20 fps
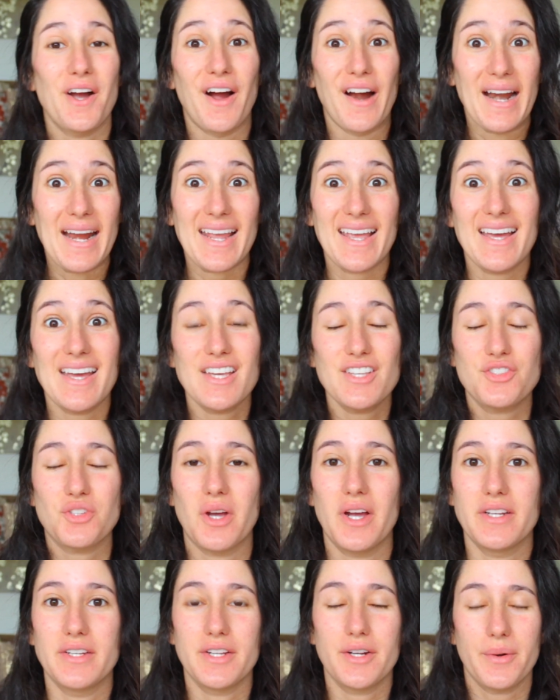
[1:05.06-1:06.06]
Alright guys,
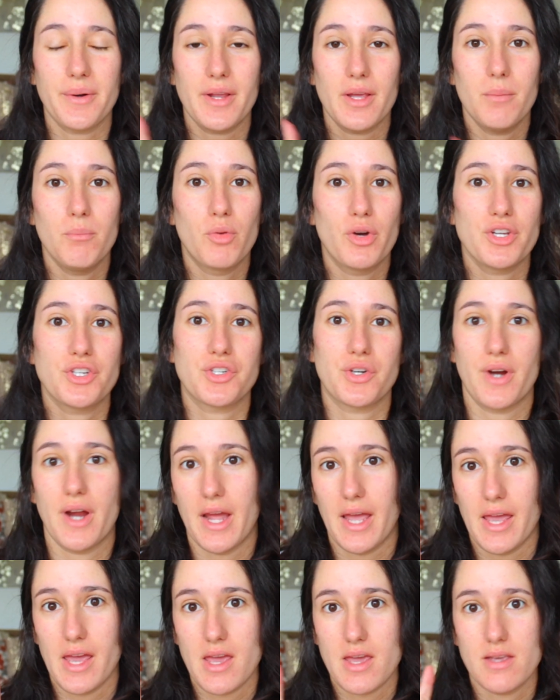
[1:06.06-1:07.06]
so I did already
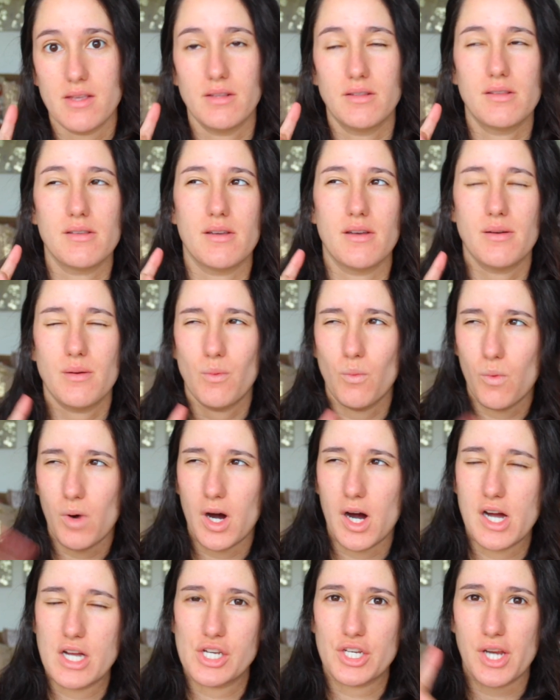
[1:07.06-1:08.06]
moisturize,
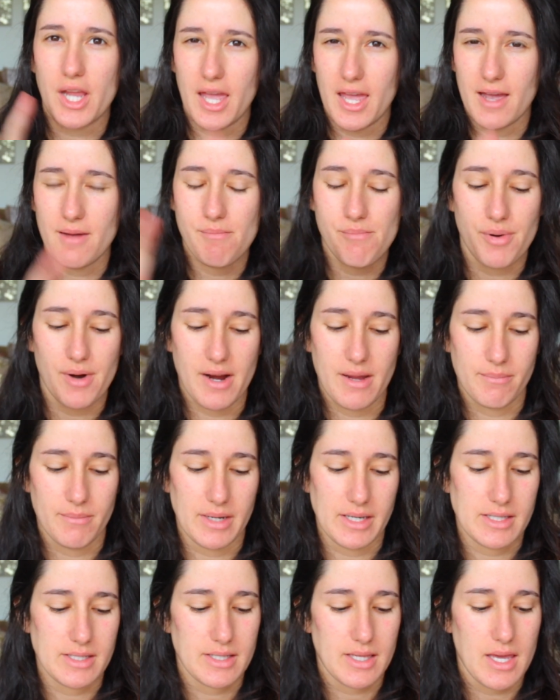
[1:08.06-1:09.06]
wash, and prime
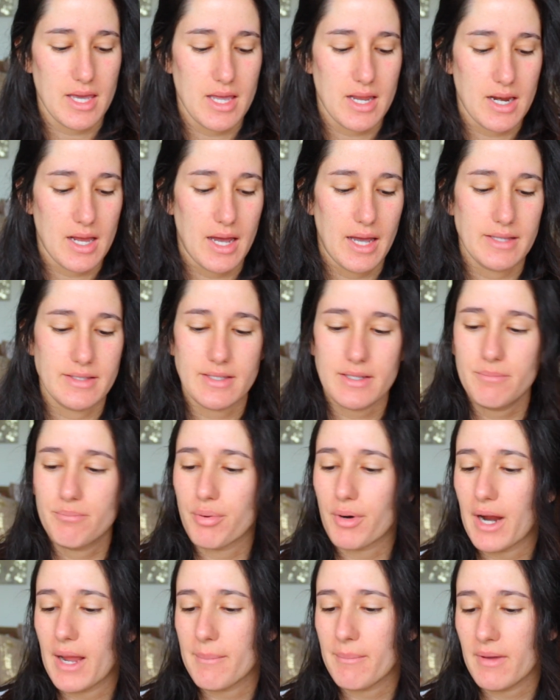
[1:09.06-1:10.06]
my skin. I did
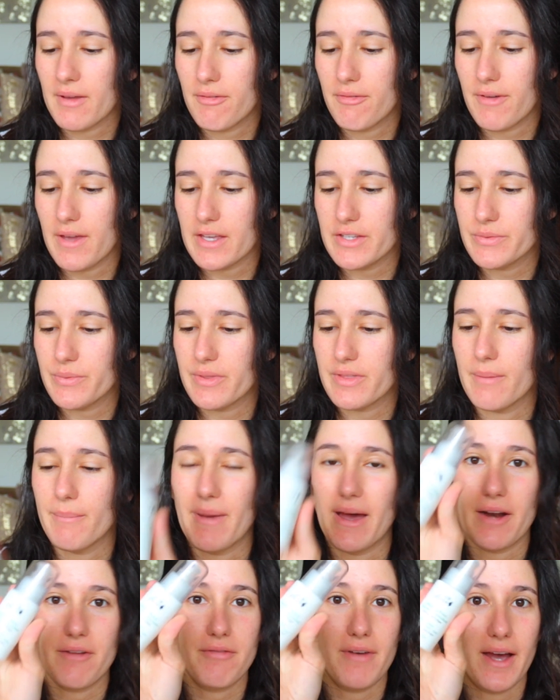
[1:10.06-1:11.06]
prime my face with the
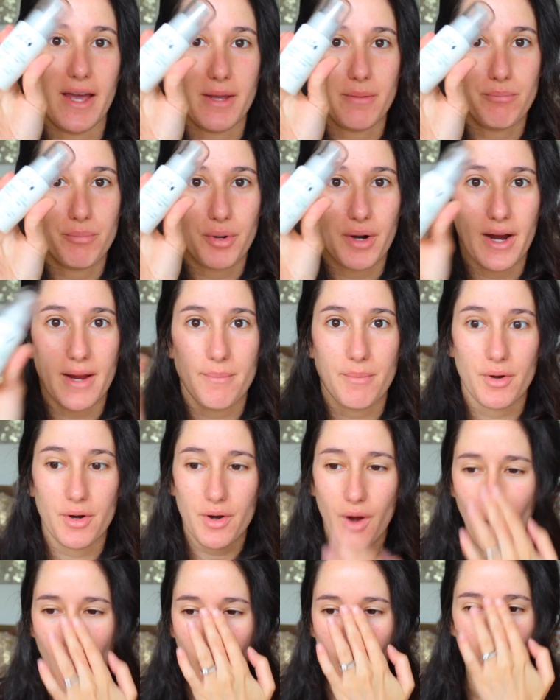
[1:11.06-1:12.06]
mattifying
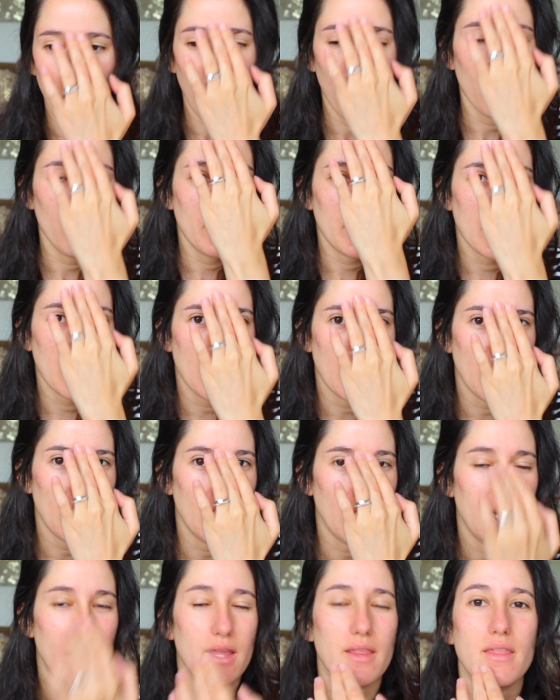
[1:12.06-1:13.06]
primer only
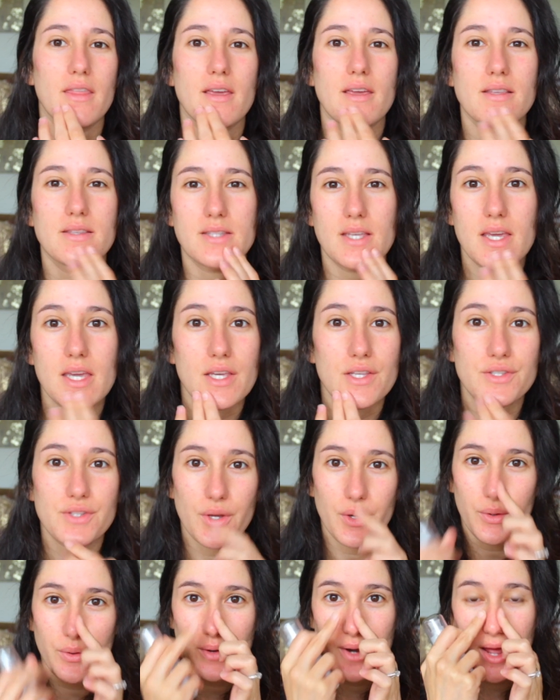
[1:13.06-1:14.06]
in the
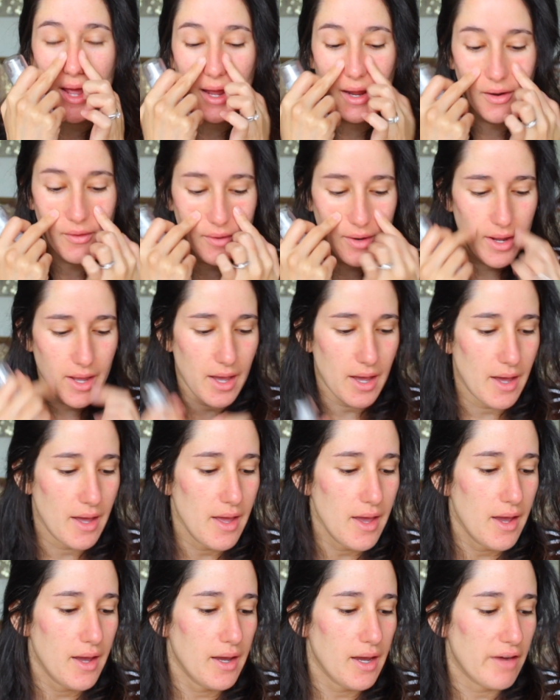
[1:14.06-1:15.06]
T-zone area.
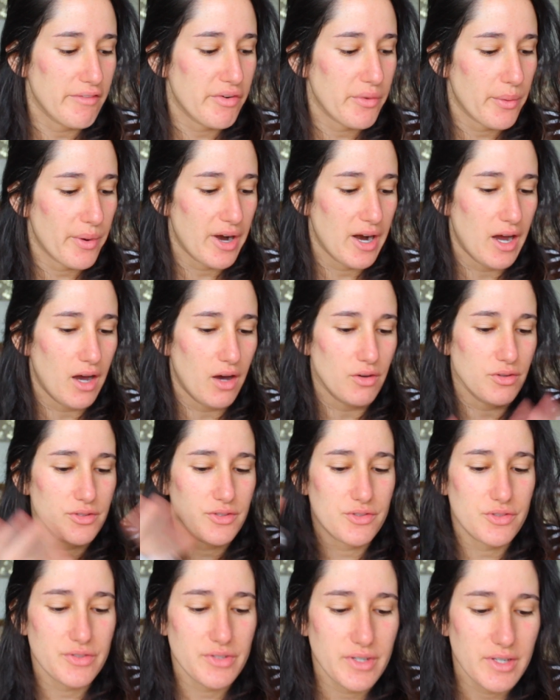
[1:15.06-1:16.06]
Everywhere
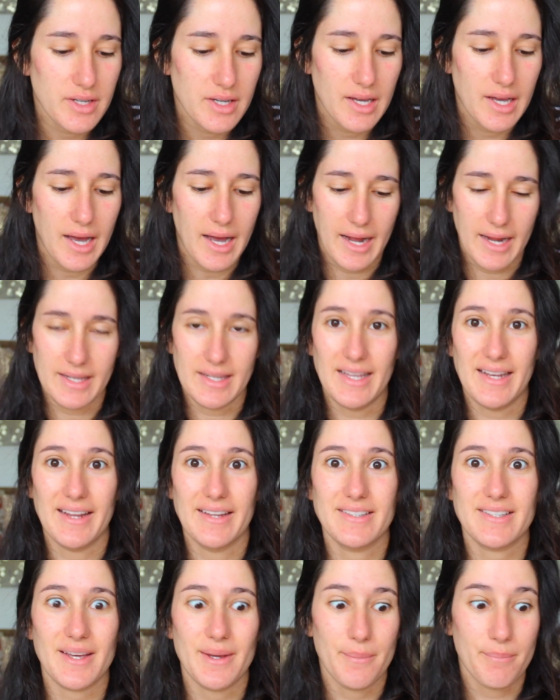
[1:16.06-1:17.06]
else I let
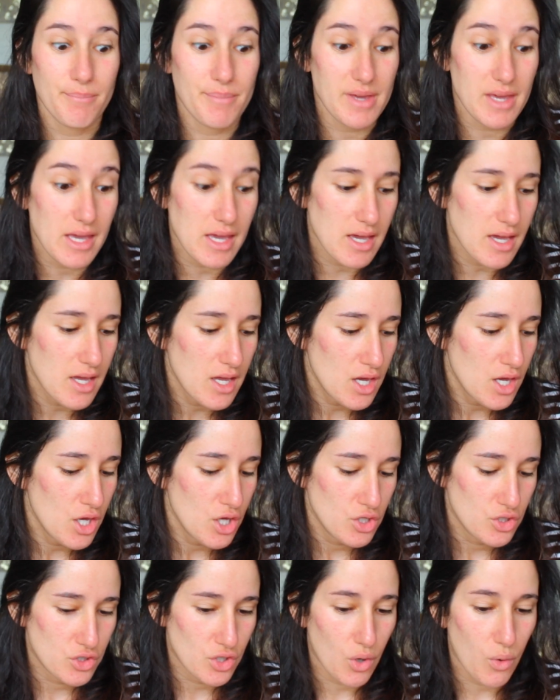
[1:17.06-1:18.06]
it be.
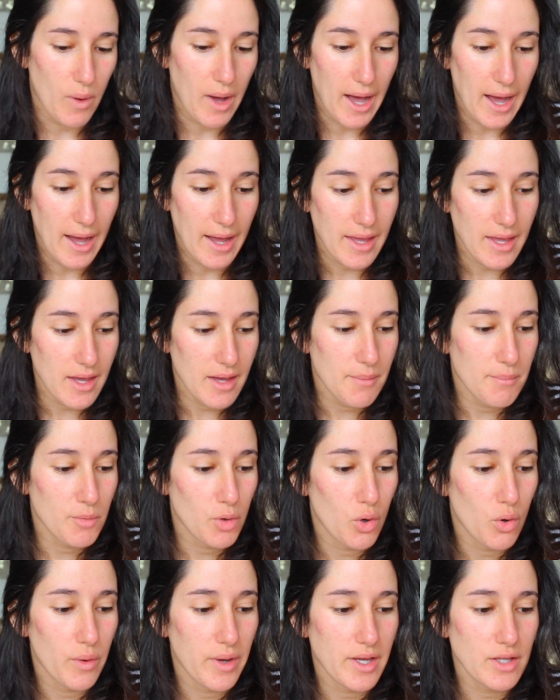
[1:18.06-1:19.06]
So I
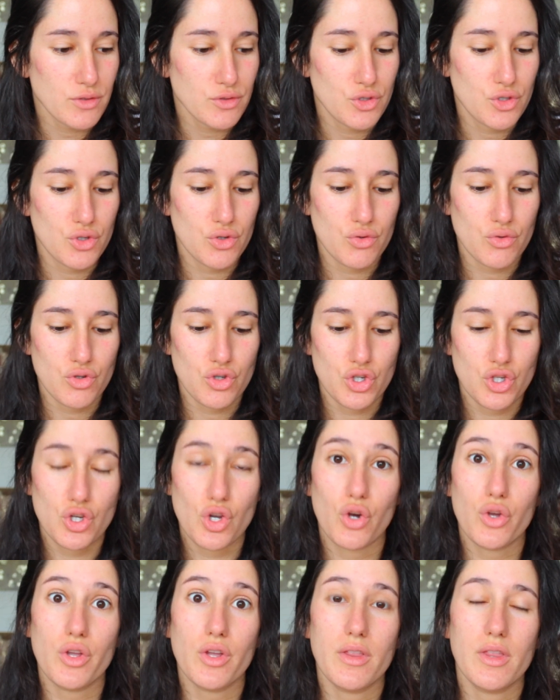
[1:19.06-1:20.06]
am going to
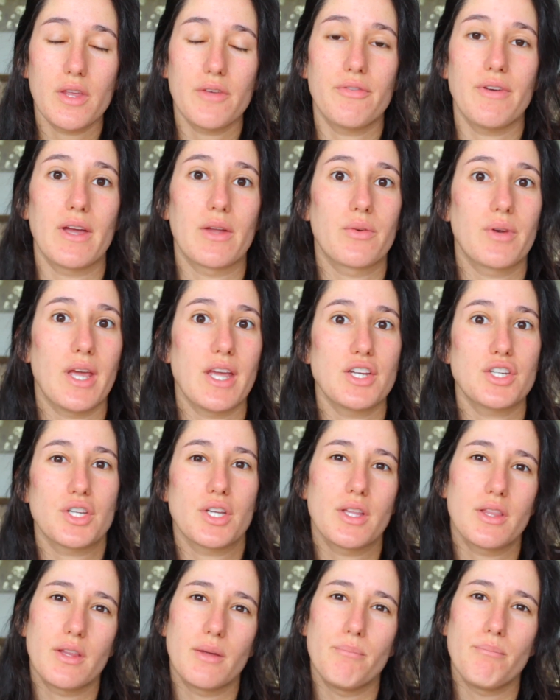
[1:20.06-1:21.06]
show you the
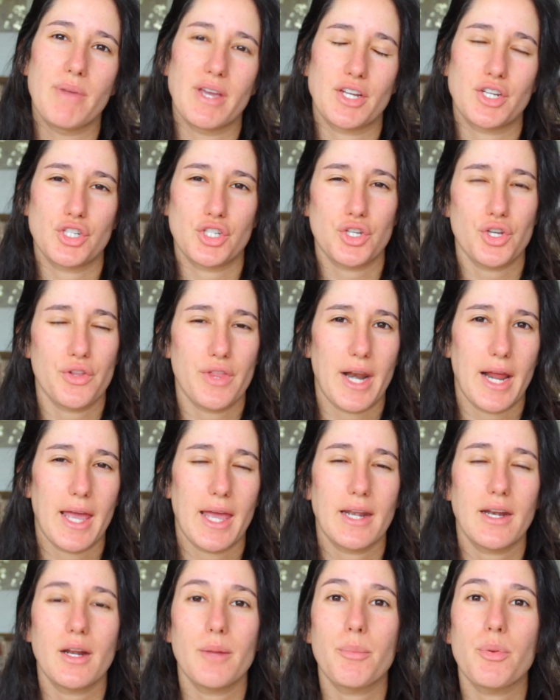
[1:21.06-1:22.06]
foundation, the mixture that I
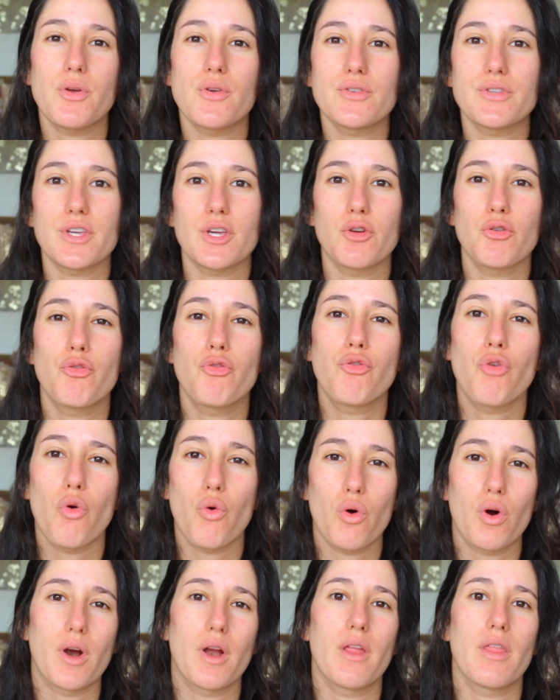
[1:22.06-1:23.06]
ended up using
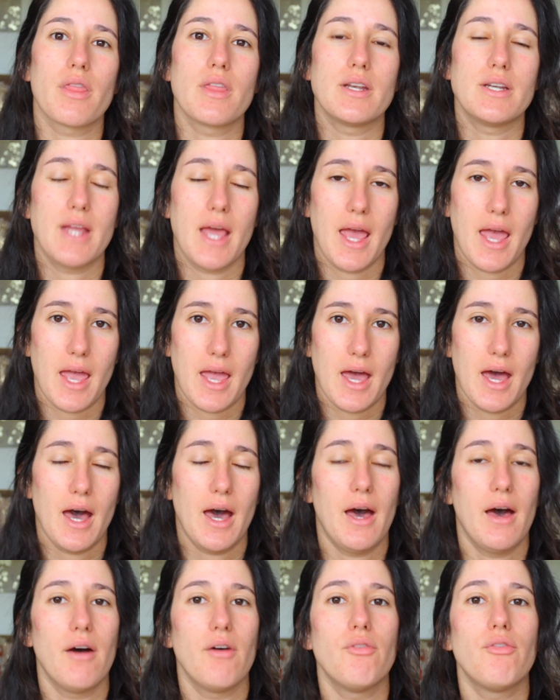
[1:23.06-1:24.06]
for the day
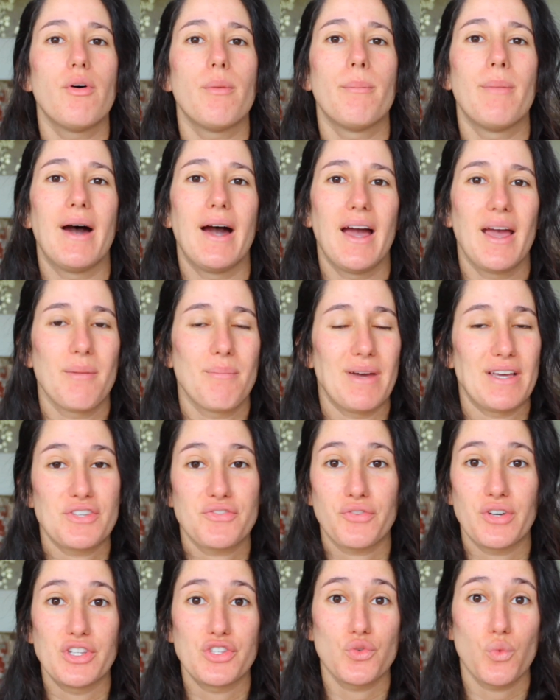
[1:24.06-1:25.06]
of my
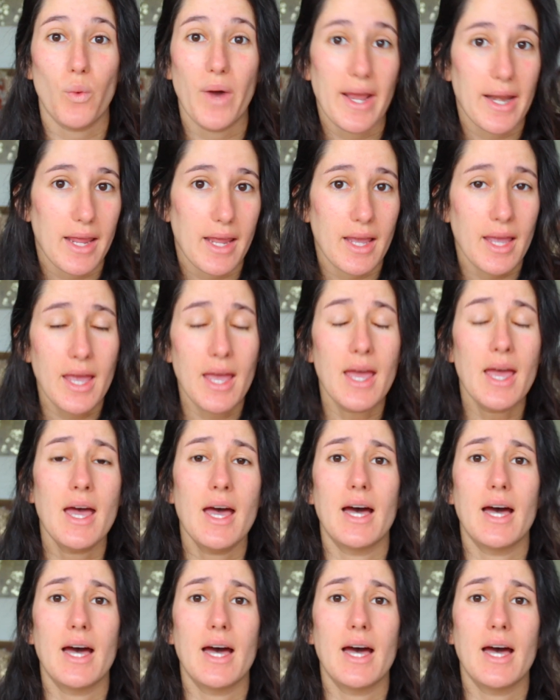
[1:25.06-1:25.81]
best friend's wedding.